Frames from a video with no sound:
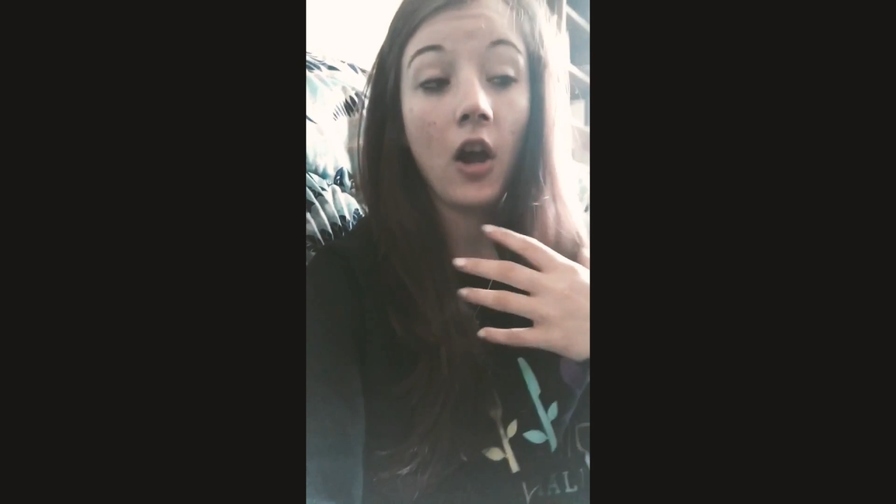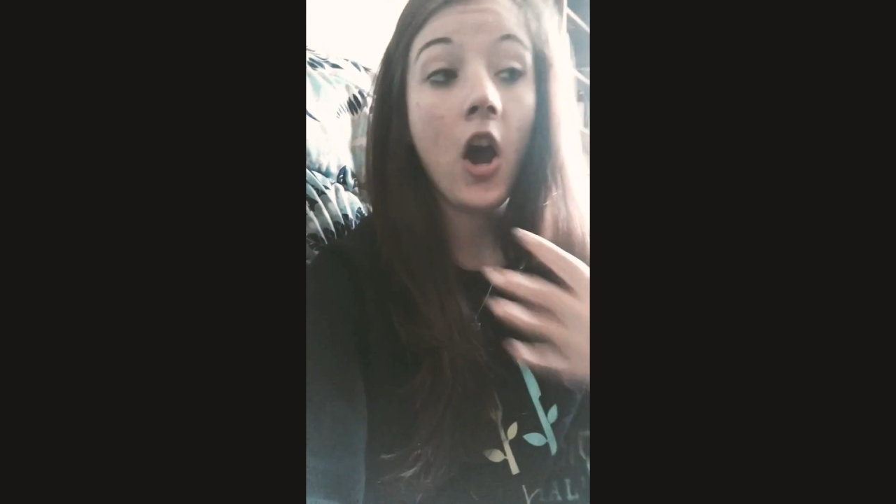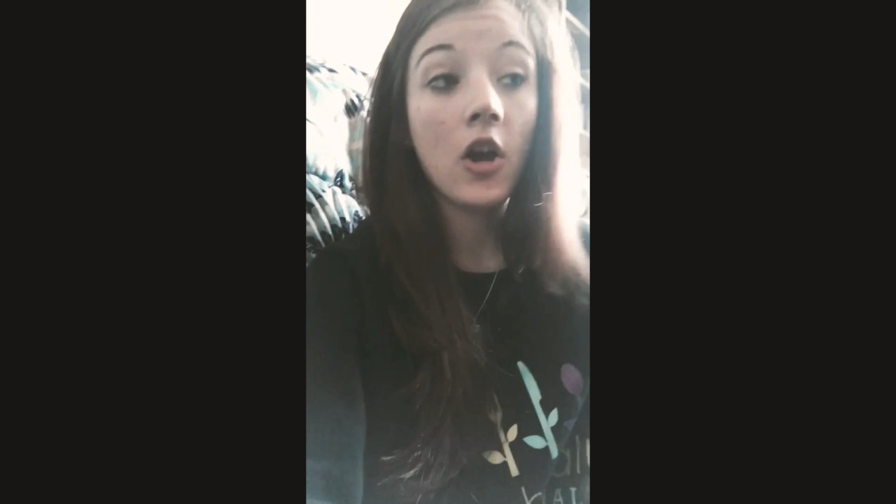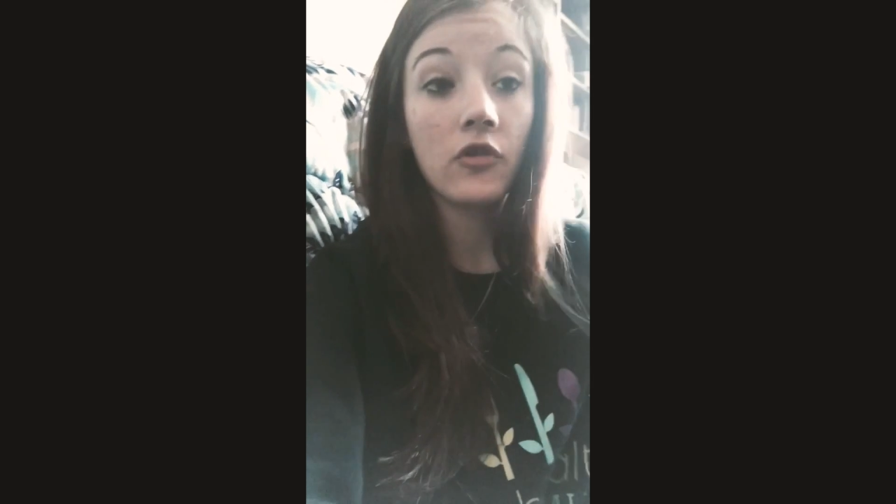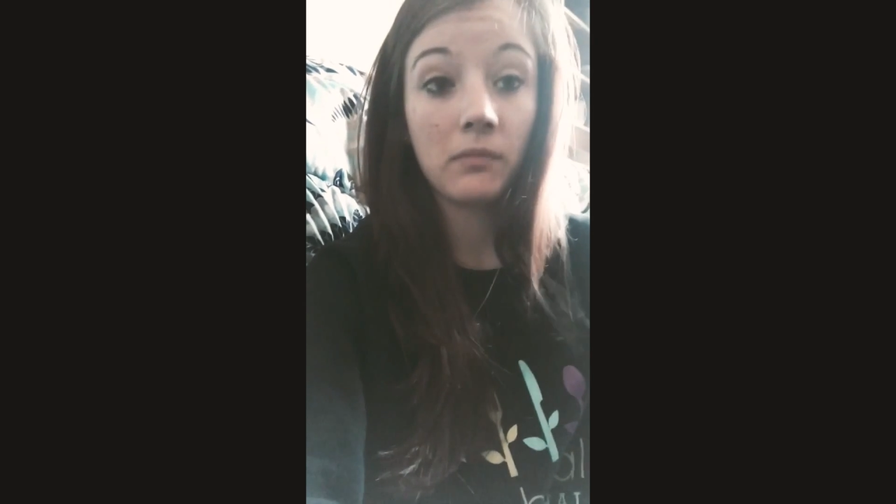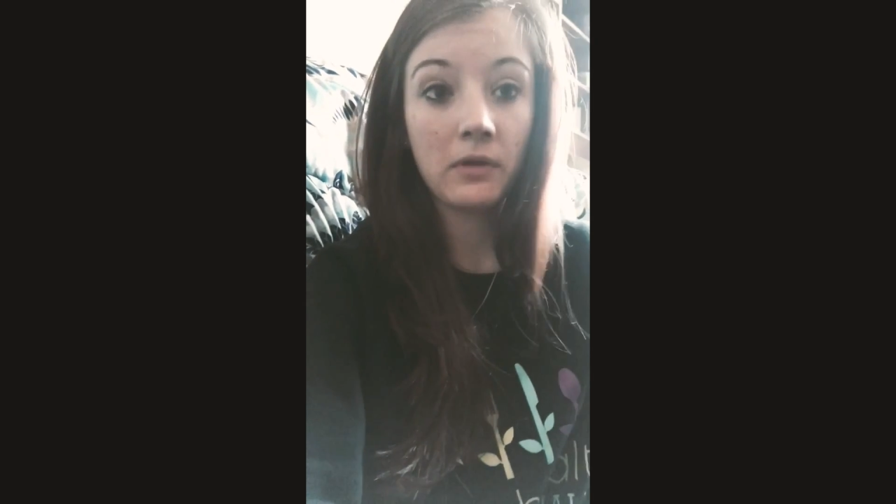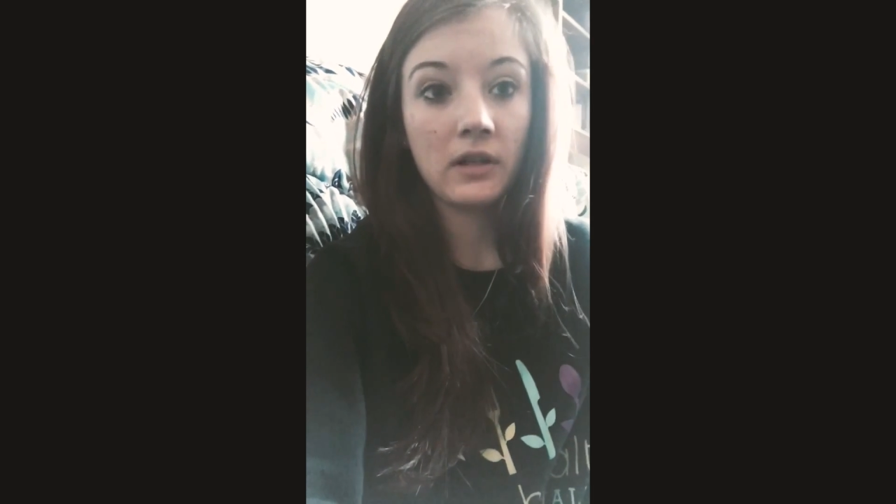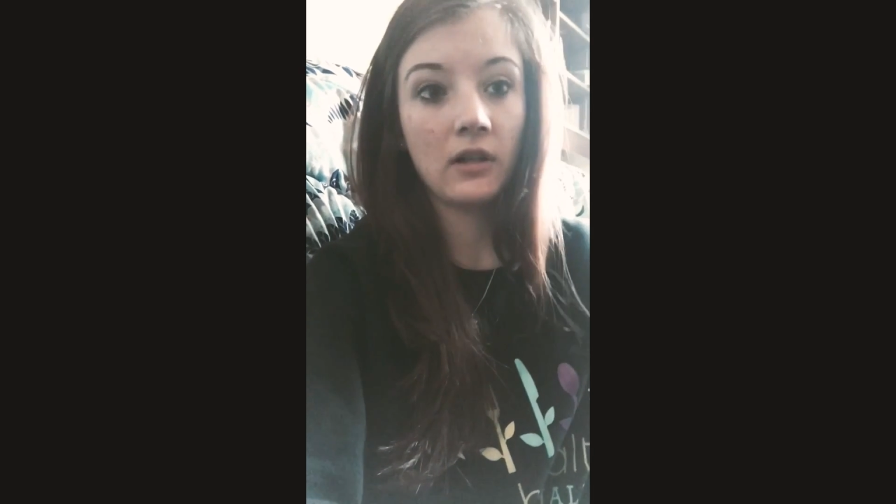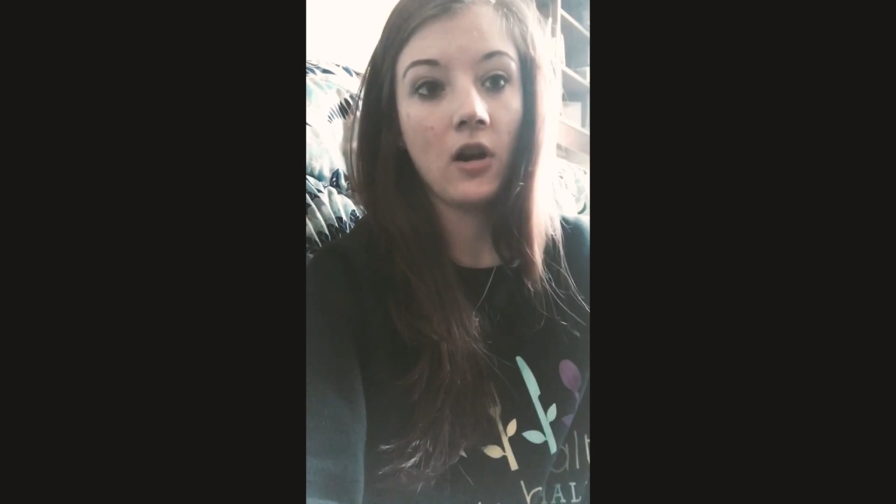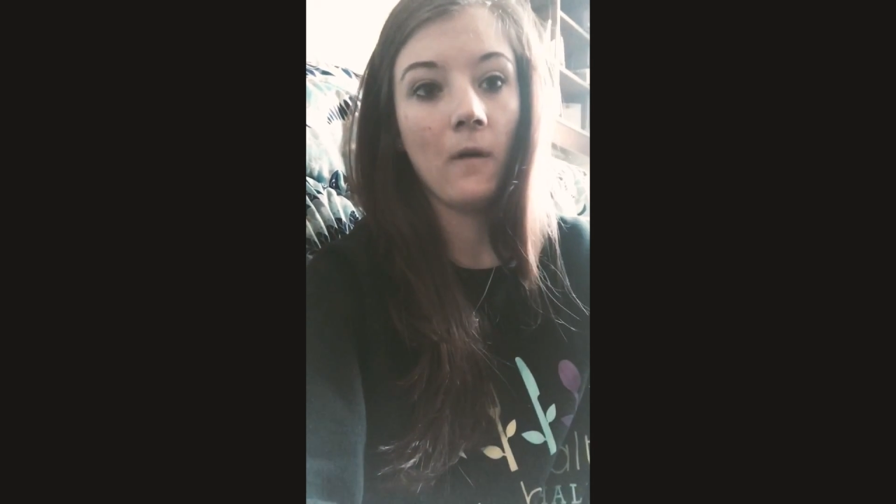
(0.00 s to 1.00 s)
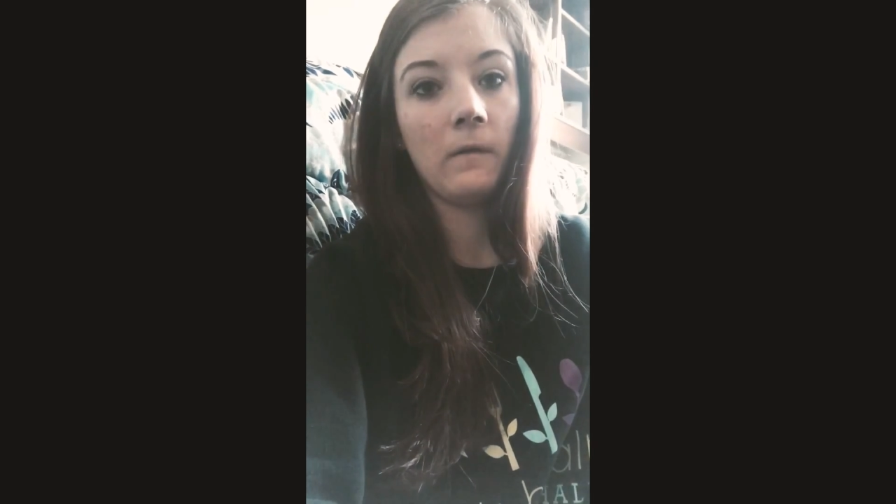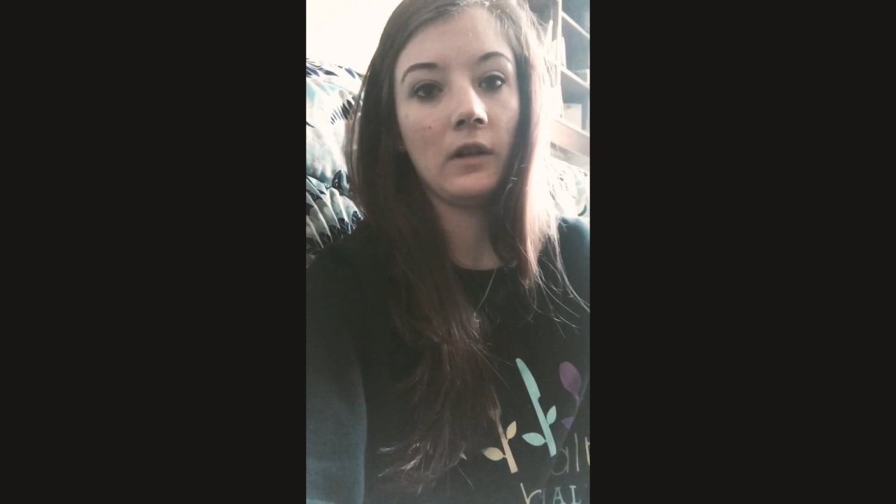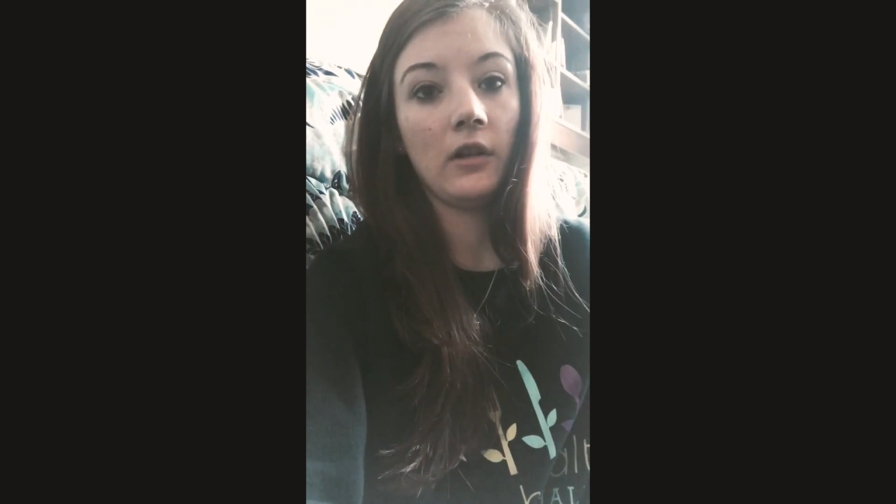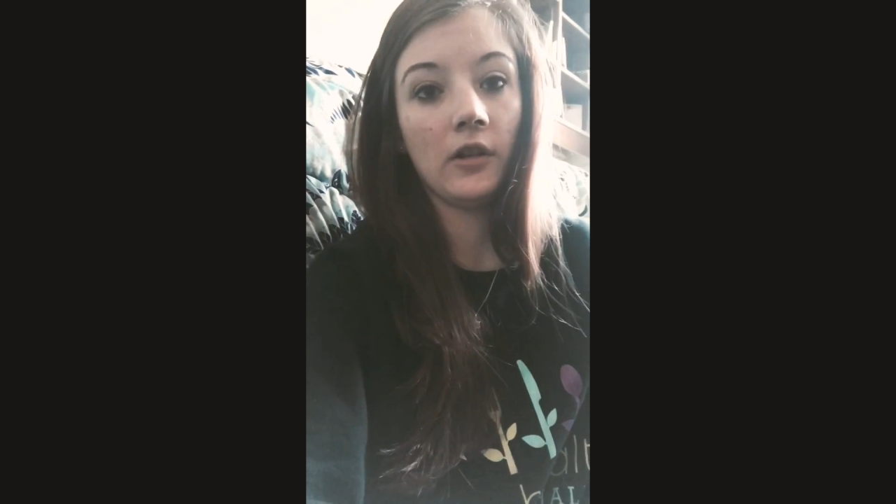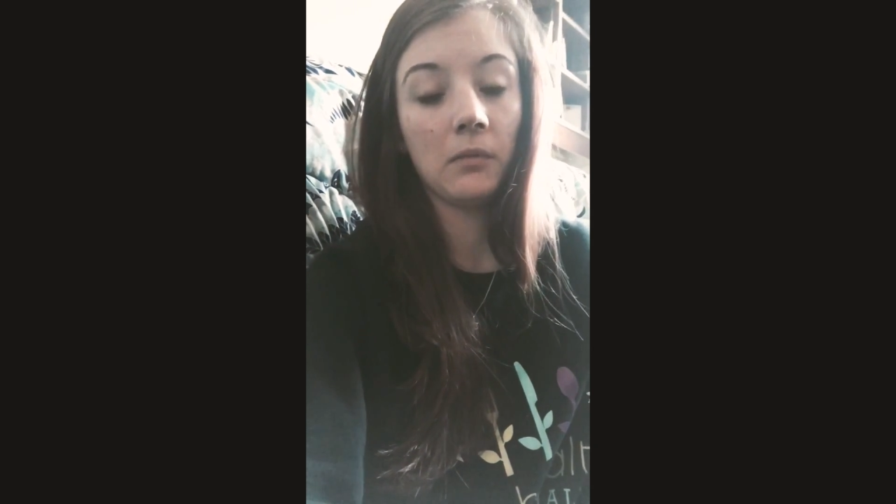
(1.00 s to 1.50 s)
100%
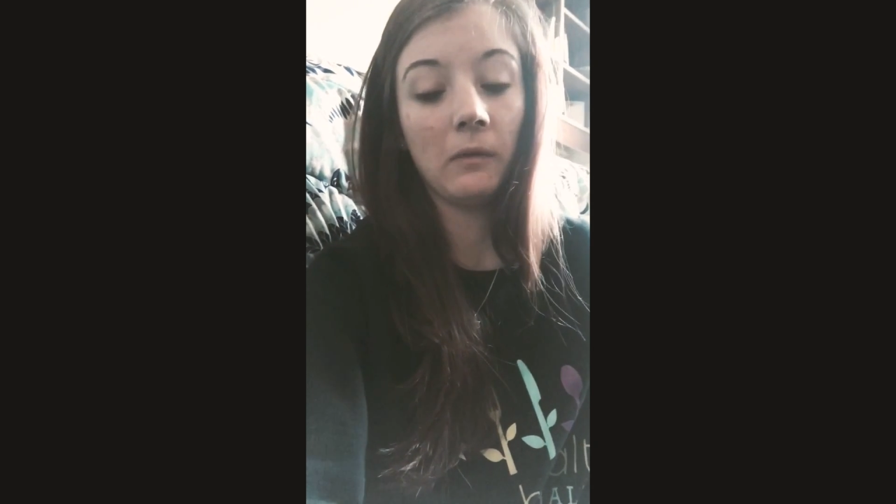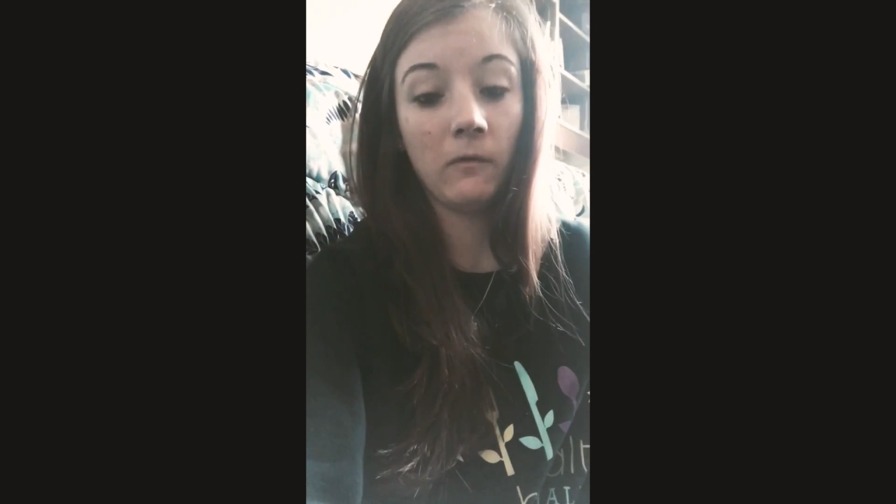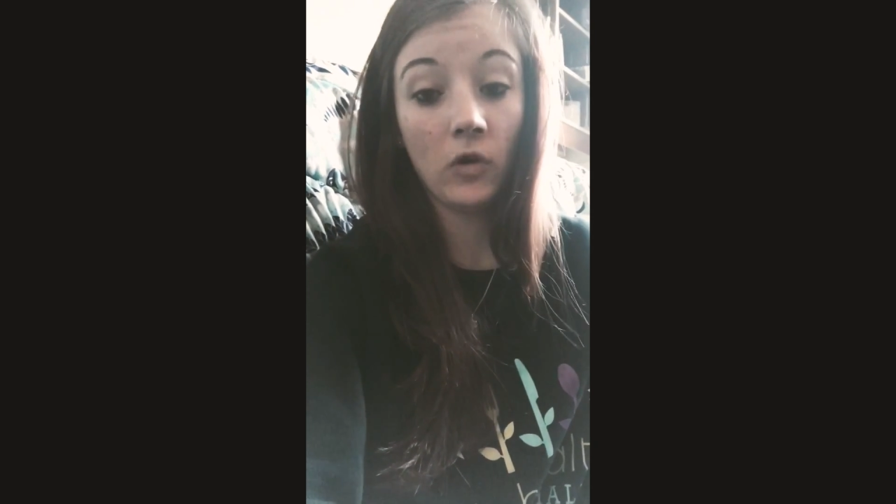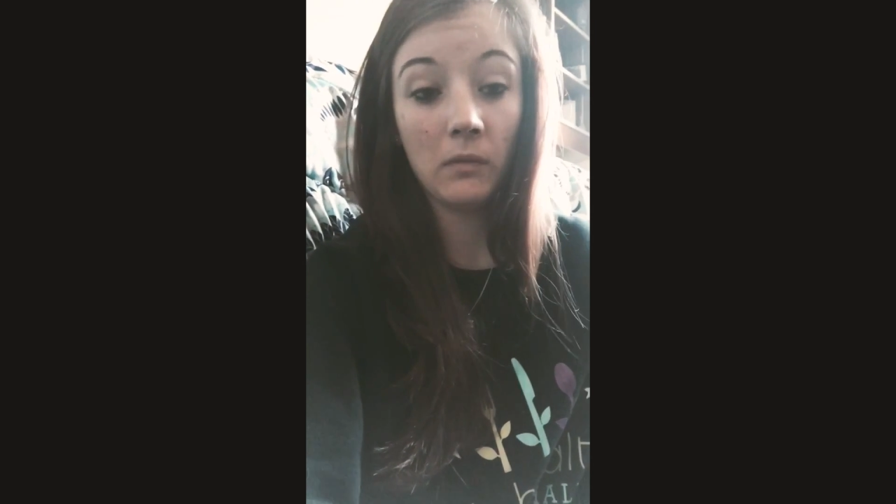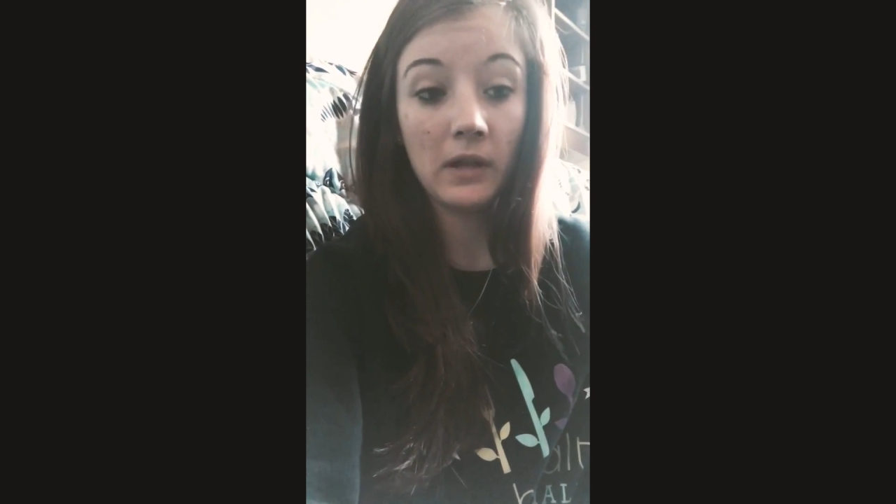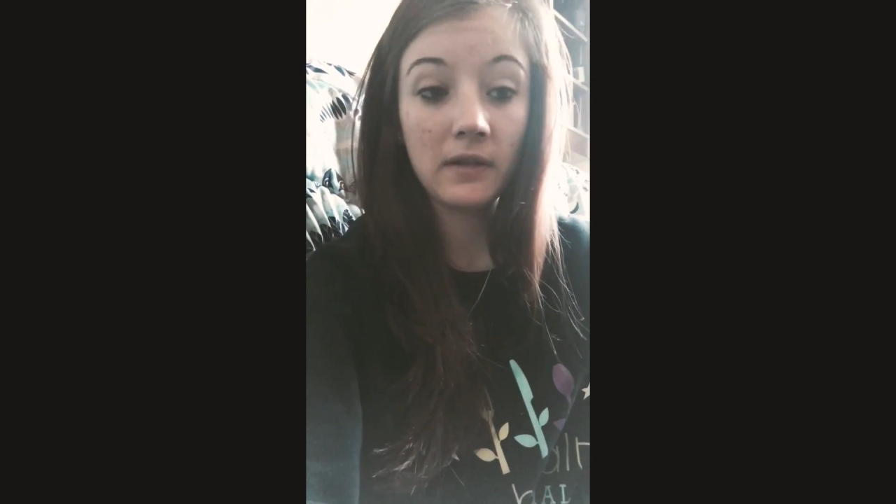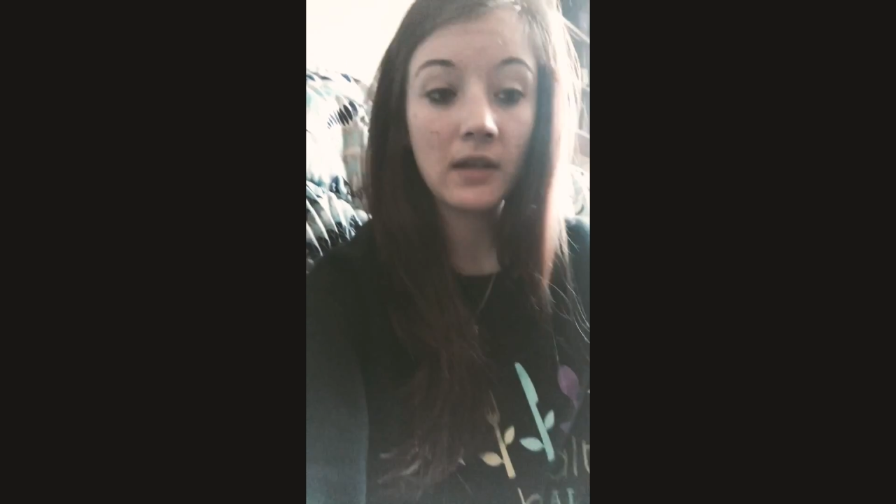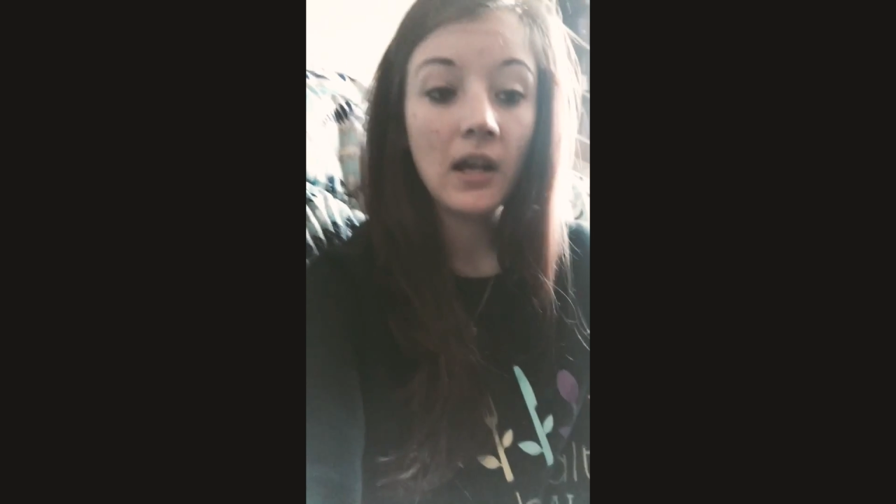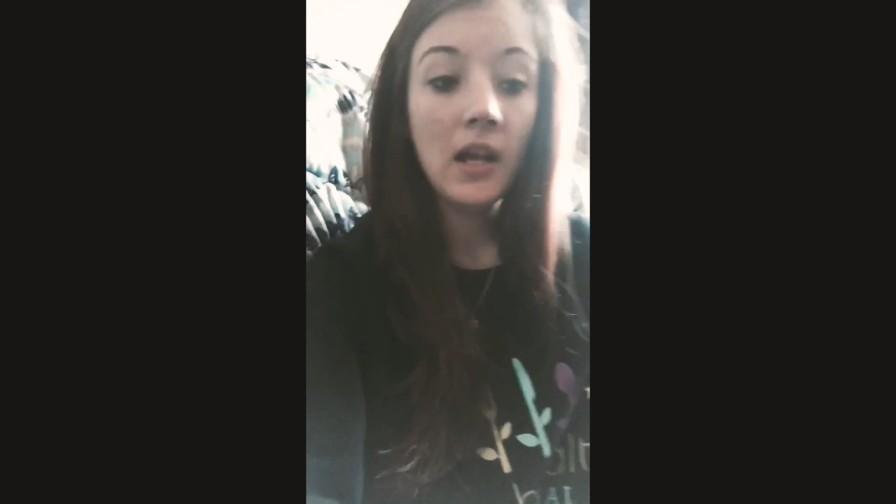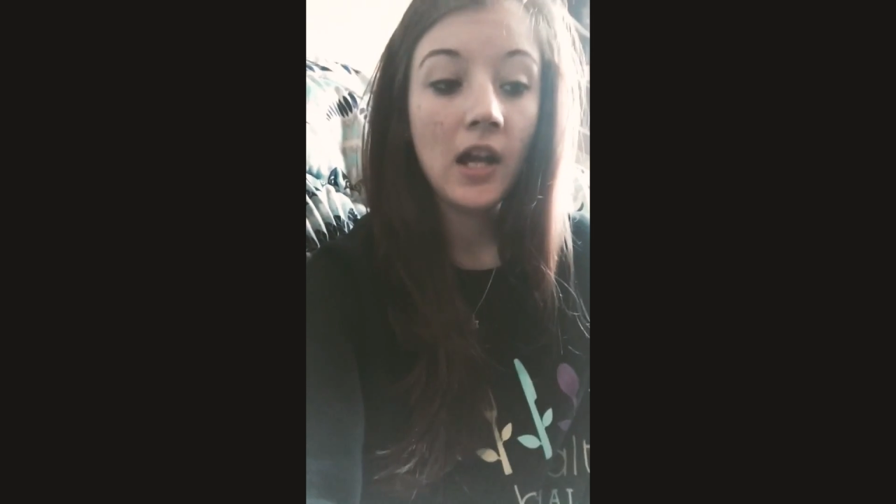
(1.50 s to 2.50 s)
confident in their performance.